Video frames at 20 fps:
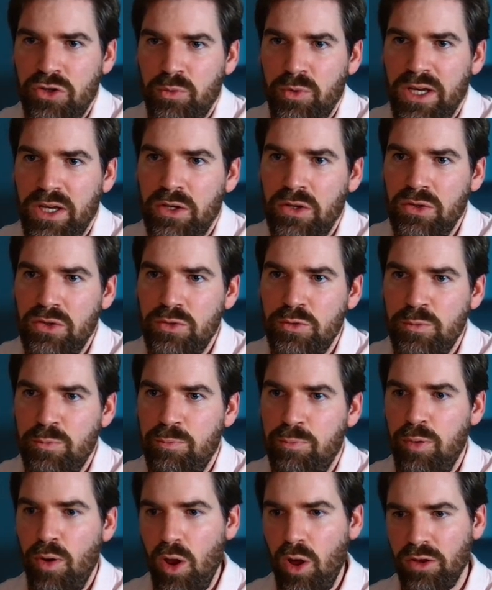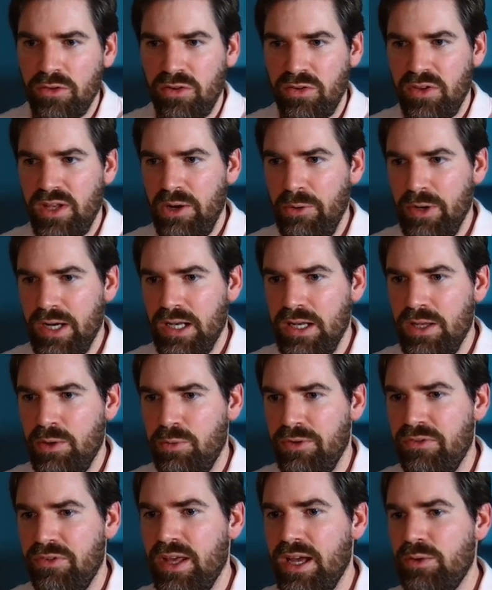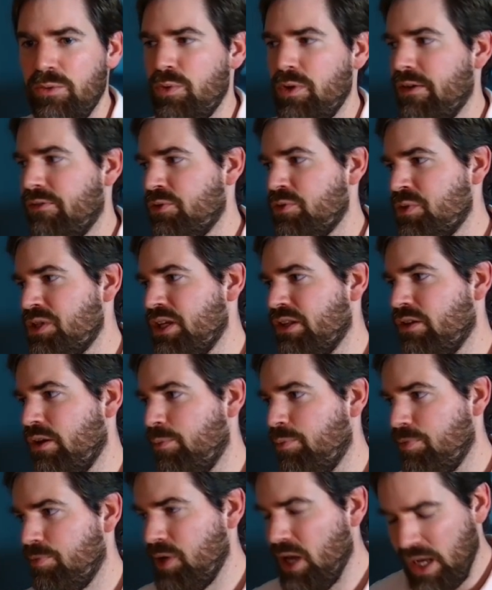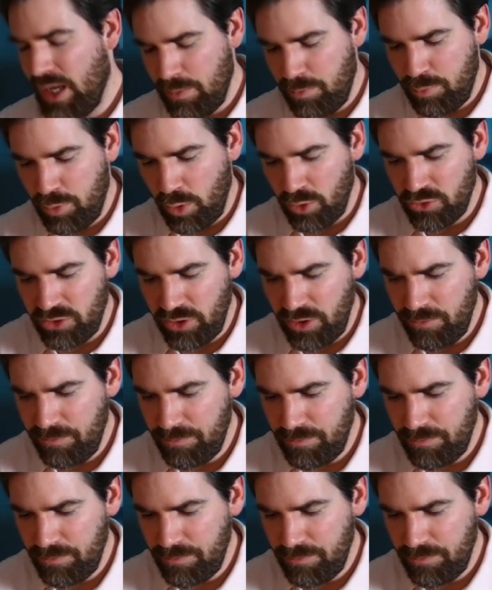We cannot use plot directly with that. We have to set up a plotter.